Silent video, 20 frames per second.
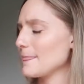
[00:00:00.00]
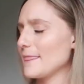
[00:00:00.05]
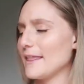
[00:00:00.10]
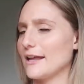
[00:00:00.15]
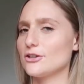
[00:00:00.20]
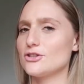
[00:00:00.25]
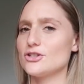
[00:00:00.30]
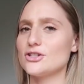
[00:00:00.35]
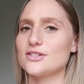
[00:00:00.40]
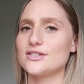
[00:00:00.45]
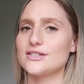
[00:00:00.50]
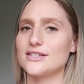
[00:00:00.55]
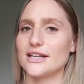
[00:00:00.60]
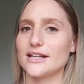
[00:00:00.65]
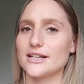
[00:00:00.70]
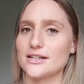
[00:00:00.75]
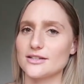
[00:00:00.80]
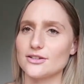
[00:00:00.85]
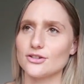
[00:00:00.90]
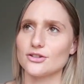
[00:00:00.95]
I think she's
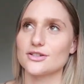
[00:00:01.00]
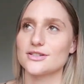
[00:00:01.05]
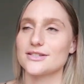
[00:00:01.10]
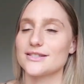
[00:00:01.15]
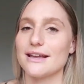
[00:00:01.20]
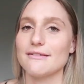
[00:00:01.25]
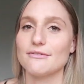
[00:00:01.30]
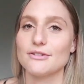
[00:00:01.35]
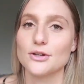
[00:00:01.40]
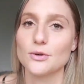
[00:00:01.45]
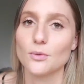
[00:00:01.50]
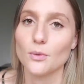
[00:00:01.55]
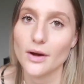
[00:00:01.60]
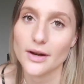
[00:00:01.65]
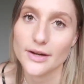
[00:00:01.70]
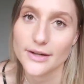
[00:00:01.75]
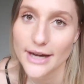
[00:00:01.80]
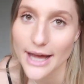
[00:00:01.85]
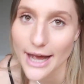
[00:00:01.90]
6 or 7'1"